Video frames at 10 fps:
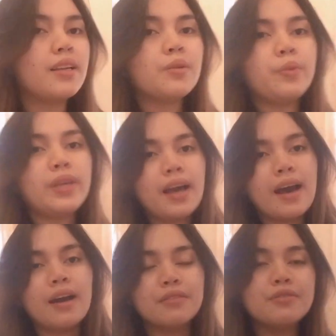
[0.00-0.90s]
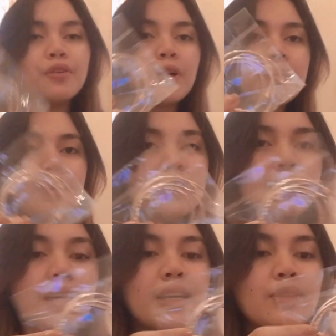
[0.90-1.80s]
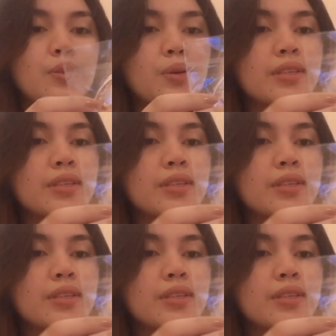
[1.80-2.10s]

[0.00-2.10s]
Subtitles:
natin, we have 4 pieces